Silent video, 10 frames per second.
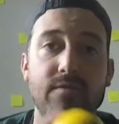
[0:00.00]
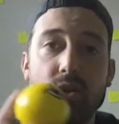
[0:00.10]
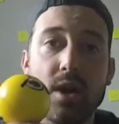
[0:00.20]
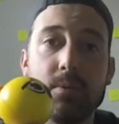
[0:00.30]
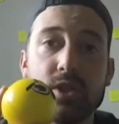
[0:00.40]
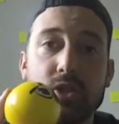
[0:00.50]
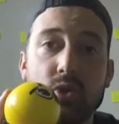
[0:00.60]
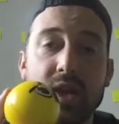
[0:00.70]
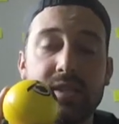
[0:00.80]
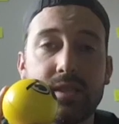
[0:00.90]
If you're able to
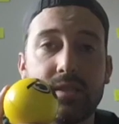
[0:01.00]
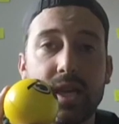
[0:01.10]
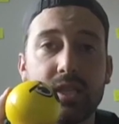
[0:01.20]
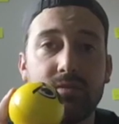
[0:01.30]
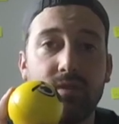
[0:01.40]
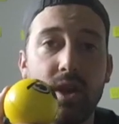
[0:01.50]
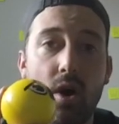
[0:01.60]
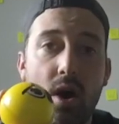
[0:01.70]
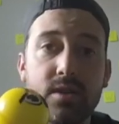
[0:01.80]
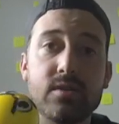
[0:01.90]
do that successfully,
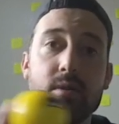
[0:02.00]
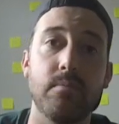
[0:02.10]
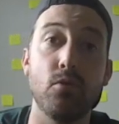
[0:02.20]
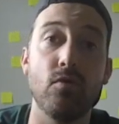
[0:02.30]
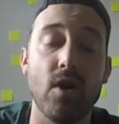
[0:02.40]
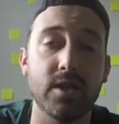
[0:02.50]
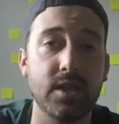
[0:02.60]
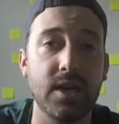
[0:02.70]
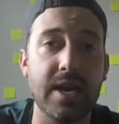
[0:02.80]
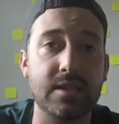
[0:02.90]
awesome. Move on to
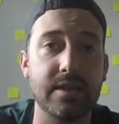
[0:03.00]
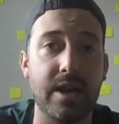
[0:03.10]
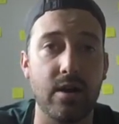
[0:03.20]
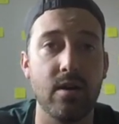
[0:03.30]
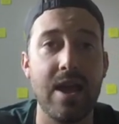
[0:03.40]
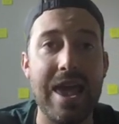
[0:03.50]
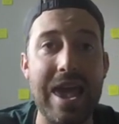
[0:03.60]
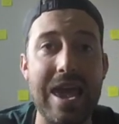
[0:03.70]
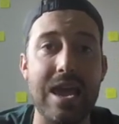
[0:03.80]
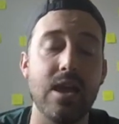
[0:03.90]
the next letter.
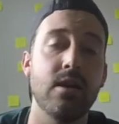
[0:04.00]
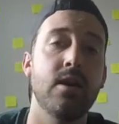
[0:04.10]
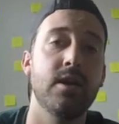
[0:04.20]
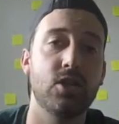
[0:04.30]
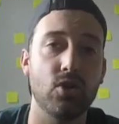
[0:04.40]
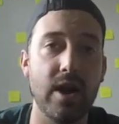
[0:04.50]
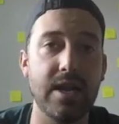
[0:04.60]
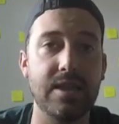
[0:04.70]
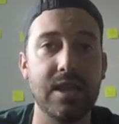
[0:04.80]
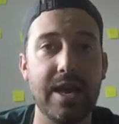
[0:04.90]
A. Try and
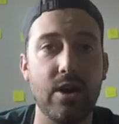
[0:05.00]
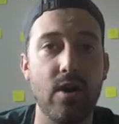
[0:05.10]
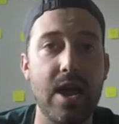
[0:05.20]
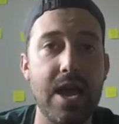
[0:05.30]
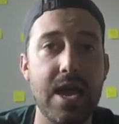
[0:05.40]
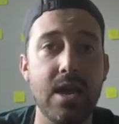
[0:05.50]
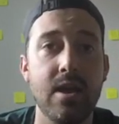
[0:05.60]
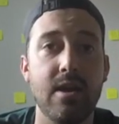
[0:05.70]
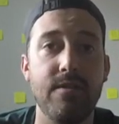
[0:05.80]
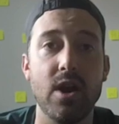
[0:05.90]
hit the letter A.
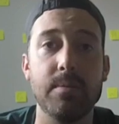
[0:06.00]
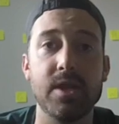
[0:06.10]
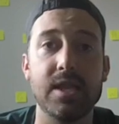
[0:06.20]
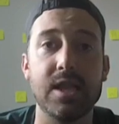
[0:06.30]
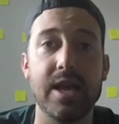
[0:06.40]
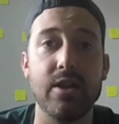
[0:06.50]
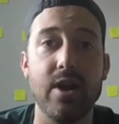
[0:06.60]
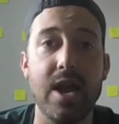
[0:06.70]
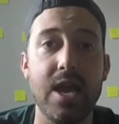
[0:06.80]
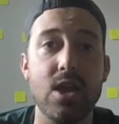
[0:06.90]
If you're able to hit the letter
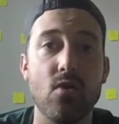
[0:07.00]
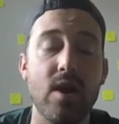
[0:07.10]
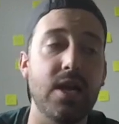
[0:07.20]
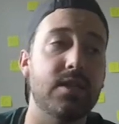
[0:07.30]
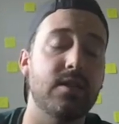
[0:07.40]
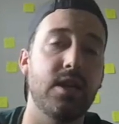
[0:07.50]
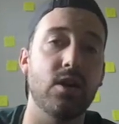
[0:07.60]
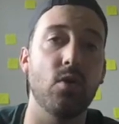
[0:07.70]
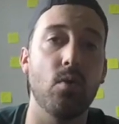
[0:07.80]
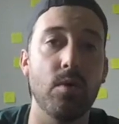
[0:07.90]
A, great. Then
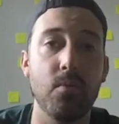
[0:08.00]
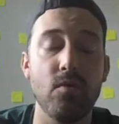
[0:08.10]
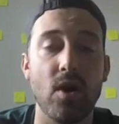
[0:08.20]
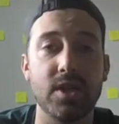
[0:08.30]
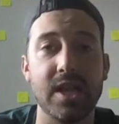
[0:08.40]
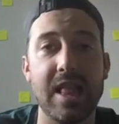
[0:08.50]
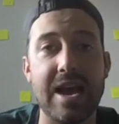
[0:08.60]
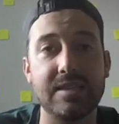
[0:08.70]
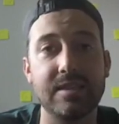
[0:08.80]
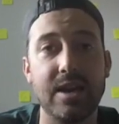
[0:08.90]
you're going to move on to the
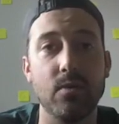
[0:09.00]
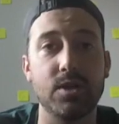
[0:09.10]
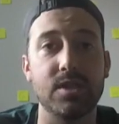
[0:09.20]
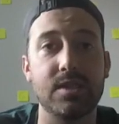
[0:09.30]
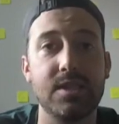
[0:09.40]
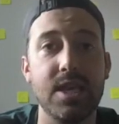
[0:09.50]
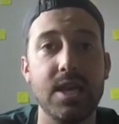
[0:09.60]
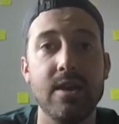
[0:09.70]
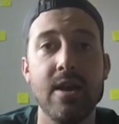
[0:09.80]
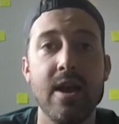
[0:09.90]
last letter, which is
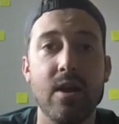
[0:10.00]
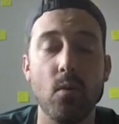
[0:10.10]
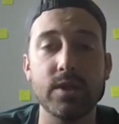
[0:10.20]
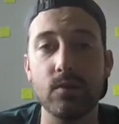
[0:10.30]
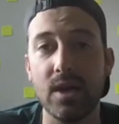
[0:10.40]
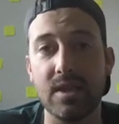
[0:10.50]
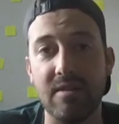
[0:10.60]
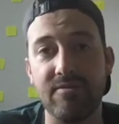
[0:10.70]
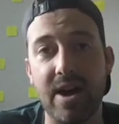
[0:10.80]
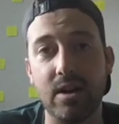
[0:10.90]
T. And once you hit
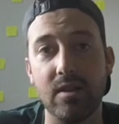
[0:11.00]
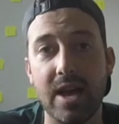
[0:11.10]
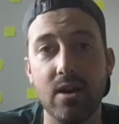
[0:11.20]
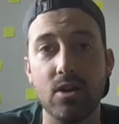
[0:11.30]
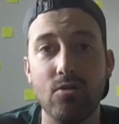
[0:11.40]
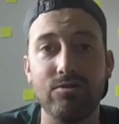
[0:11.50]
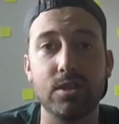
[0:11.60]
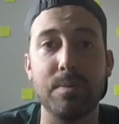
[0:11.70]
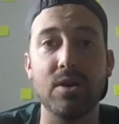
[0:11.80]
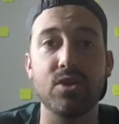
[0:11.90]
that final letter, you've
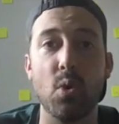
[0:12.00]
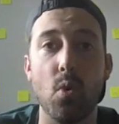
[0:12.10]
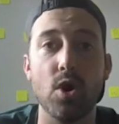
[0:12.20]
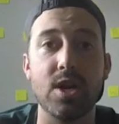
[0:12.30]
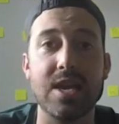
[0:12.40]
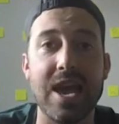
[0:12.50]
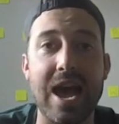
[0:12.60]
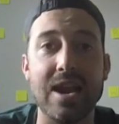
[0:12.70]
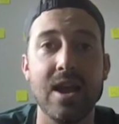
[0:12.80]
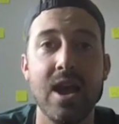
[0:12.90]
spelt the word
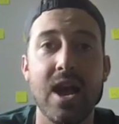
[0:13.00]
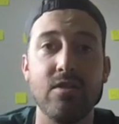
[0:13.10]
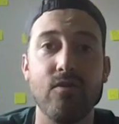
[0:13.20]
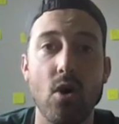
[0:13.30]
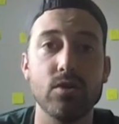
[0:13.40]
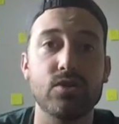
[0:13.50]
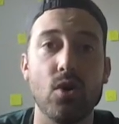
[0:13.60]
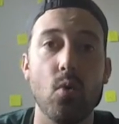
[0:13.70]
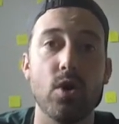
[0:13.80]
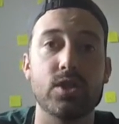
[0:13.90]
cat, and you've
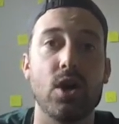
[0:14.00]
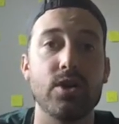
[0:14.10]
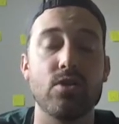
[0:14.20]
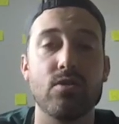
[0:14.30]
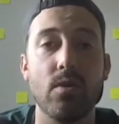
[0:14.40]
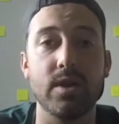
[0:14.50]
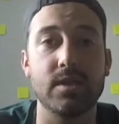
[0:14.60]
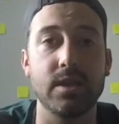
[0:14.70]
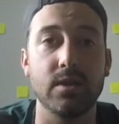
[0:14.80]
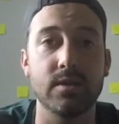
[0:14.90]
also worked on your throwing
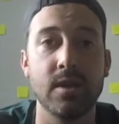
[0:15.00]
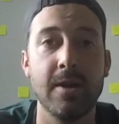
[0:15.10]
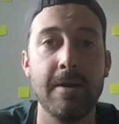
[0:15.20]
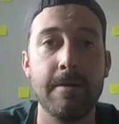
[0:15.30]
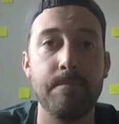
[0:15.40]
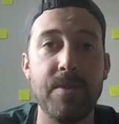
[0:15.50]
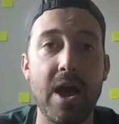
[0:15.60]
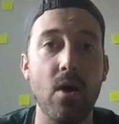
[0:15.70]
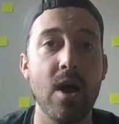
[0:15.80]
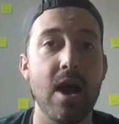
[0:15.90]
skills.
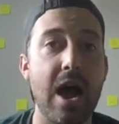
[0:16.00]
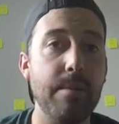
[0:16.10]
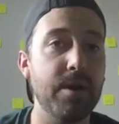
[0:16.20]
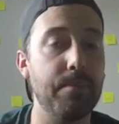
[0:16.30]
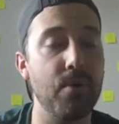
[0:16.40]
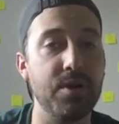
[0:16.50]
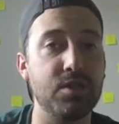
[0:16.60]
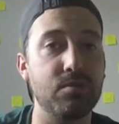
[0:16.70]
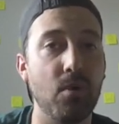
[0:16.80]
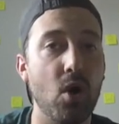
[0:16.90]
Now, I'm in a pretty
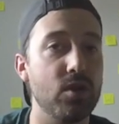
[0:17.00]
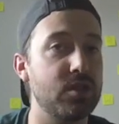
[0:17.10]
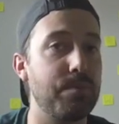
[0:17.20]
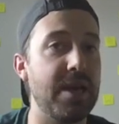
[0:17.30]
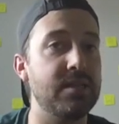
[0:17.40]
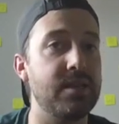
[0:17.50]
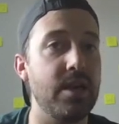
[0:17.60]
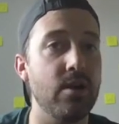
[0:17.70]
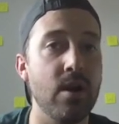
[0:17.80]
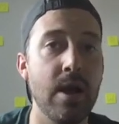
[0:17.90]
small space
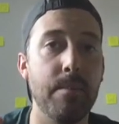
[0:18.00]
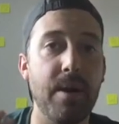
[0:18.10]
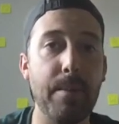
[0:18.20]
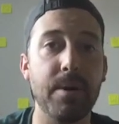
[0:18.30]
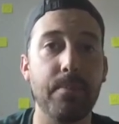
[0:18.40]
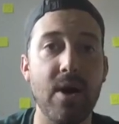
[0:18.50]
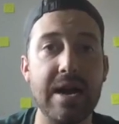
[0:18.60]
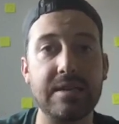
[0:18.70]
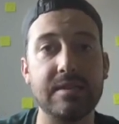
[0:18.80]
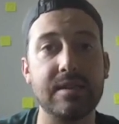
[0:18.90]
here, but I'm going to
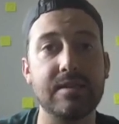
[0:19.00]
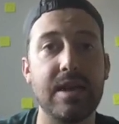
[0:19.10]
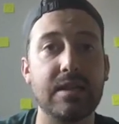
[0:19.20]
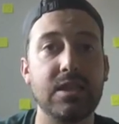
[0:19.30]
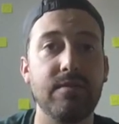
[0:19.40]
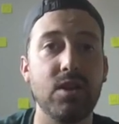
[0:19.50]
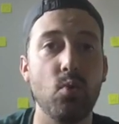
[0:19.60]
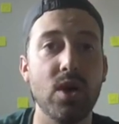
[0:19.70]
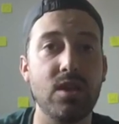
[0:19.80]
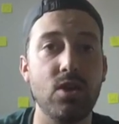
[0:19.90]
practice this activity
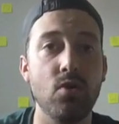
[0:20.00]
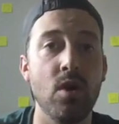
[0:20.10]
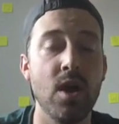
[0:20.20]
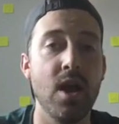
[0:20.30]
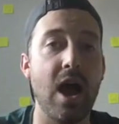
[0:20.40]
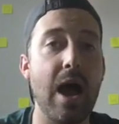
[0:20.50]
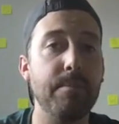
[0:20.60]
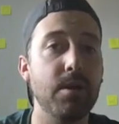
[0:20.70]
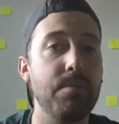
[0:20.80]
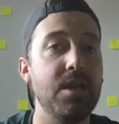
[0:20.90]
with you. I'm
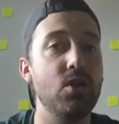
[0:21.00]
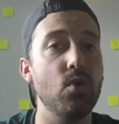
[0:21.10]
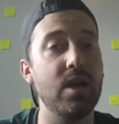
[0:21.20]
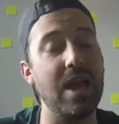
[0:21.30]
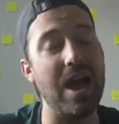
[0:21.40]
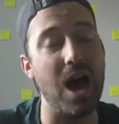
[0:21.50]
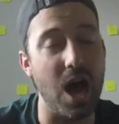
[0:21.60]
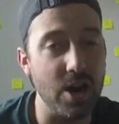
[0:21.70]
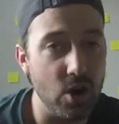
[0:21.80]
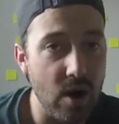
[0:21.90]
going to be doing
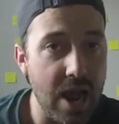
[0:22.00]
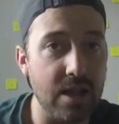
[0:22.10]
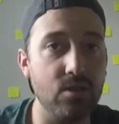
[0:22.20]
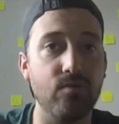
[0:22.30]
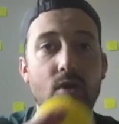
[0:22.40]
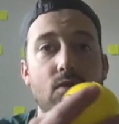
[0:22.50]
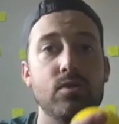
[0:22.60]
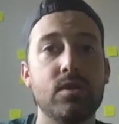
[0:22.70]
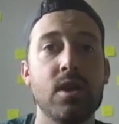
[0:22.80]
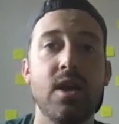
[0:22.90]
underhand
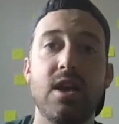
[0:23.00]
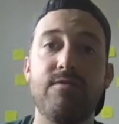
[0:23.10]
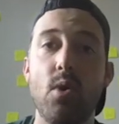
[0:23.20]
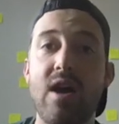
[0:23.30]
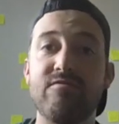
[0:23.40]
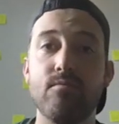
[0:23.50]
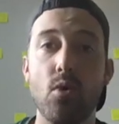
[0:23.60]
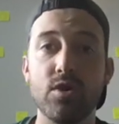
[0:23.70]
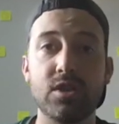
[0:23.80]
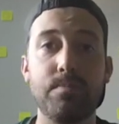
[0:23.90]
throws. If you have
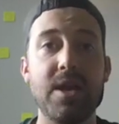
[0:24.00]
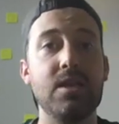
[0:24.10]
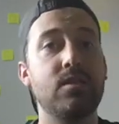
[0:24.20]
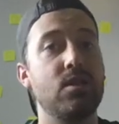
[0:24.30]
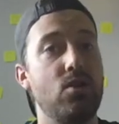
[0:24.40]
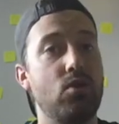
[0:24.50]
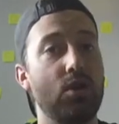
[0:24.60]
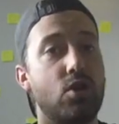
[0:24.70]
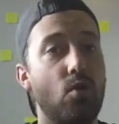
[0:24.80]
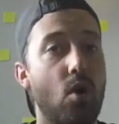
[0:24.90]
more space, you
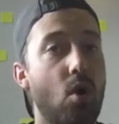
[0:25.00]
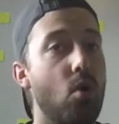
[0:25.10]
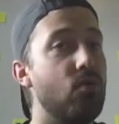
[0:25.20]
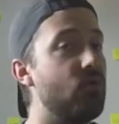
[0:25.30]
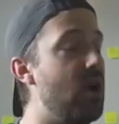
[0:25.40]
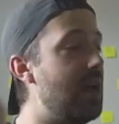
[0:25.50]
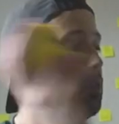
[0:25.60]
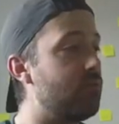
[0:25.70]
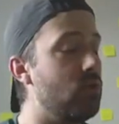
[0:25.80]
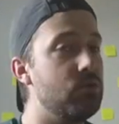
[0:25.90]
can do
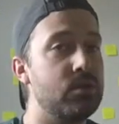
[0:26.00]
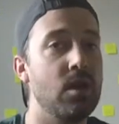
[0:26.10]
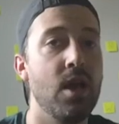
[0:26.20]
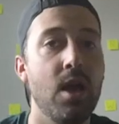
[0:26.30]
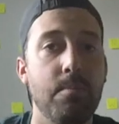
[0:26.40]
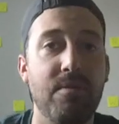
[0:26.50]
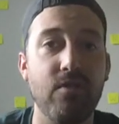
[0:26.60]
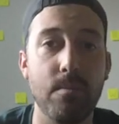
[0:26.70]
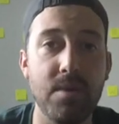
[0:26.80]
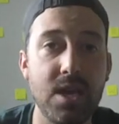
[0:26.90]
overhand throws. But
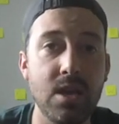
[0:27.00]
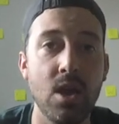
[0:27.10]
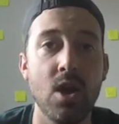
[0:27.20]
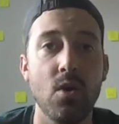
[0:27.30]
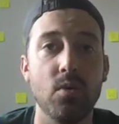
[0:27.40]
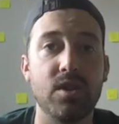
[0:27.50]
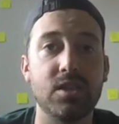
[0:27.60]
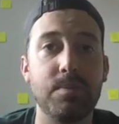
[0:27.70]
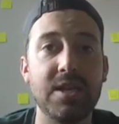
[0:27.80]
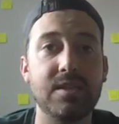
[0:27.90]
for me, with the
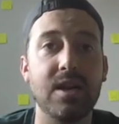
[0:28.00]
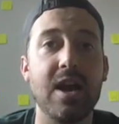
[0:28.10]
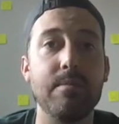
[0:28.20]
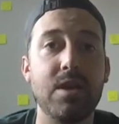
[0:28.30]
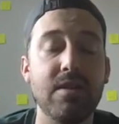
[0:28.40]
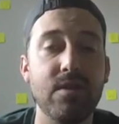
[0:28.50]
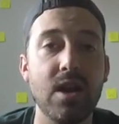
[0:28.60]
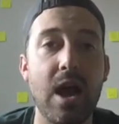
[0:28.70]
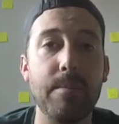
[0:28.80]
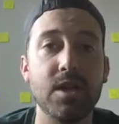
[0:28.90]
space that I'm
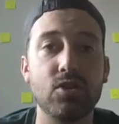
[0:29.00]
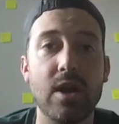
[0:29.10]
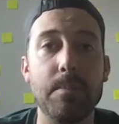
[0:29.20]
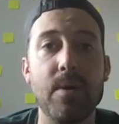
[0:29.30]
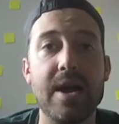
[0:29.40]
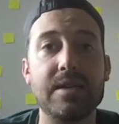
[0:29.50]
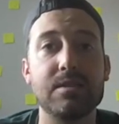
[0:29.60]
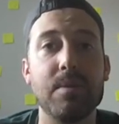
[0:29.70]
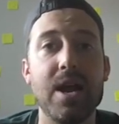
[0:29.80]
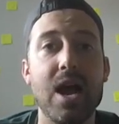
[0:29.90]
given, I'm going to try and
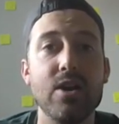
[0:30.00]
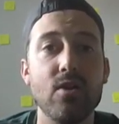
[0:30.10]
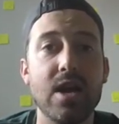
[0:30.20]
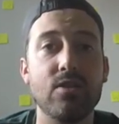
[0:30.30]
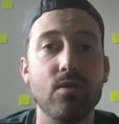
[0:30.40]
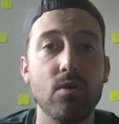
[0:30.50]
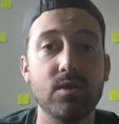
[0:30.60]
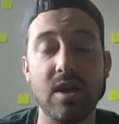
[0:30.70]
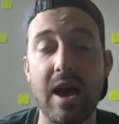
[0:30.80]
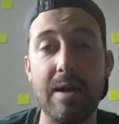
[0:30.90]
practice my underhand
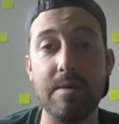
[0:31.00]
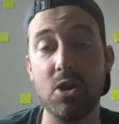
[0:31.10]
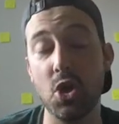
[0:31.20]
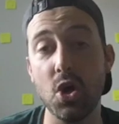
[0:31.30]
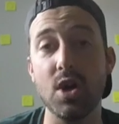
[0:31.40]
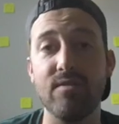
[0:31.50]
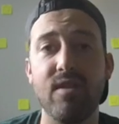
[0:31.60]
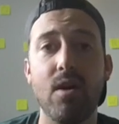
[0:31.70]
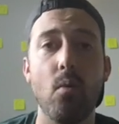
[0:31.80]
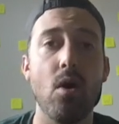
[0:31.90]
throws. I could,
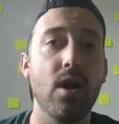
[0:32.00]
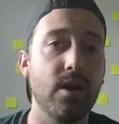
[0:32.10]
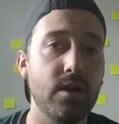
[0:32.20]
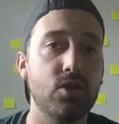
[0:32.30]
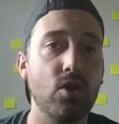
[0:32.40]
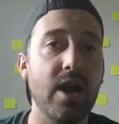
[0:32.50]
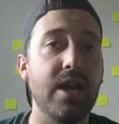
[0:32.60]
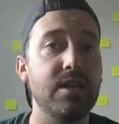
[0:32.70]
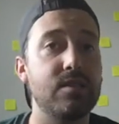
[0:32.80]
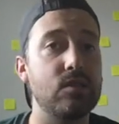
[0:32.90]
if I want, try
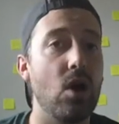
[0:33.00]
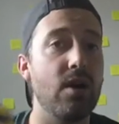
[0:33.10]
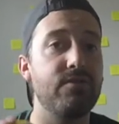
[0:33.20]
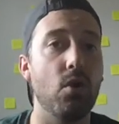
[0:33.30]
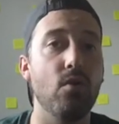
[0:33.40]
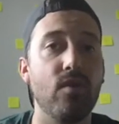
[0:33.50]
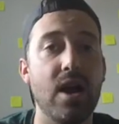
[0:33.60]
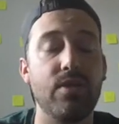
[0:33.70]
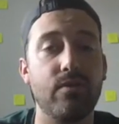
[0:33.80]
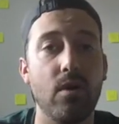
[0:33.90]
a soft
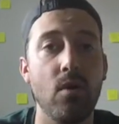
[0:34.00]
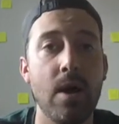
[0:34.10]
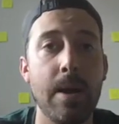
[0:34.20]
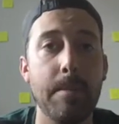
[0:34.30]
overhand throw.